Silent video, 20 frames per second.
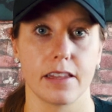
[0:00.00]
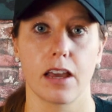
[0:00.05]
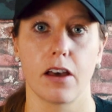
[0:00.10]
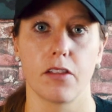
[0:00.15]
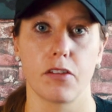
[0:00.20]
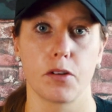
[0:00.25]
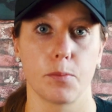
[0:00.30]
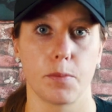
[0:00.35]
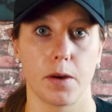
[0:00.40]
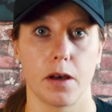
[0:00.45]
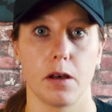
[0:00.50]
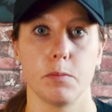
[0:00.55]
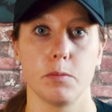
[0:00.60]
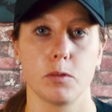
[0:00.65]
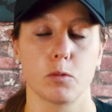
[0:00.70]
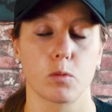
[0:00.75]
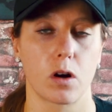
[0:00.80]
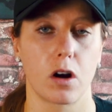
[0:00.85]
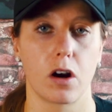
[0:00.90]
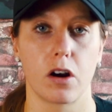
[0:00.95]
The other
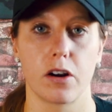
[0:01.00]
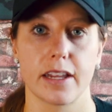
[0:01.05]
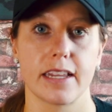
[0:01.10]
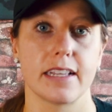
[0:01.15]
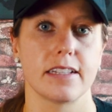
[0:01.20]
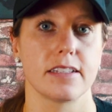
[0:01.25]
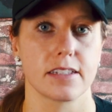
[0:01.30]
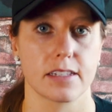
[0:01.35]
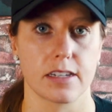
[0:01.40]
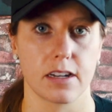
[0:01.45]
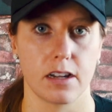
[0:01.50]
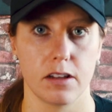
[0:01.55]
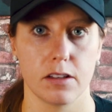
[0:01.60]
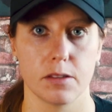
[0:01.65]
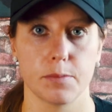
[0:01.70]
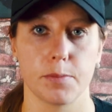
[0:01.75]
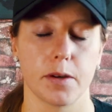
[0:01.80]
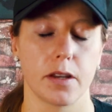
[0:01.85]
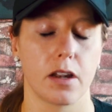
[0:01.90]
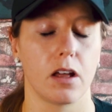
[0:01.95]
bulbs were already
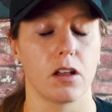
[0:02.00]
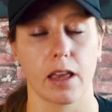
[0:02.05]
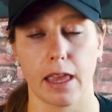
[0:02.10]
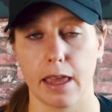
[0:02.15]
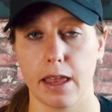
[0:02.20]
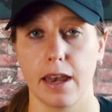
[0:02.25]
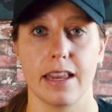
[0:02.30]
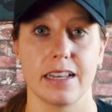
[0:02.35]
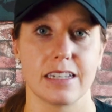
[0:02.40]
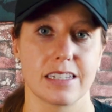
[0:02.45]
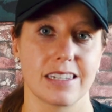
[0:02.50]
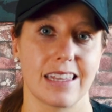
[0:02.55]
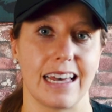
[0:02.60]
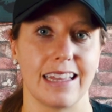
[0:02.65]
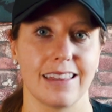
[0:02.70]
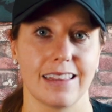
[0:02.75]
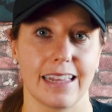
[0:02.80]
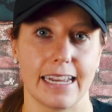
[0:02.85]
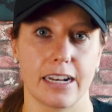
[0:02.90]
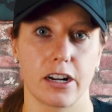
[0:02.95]
installed, but I'll get into
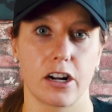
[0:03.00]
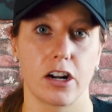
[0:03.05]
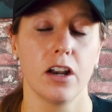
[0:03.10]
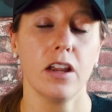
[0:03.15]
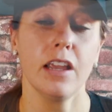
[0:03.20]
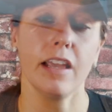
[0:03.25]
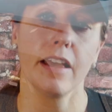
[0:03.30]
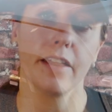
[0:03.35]
that later.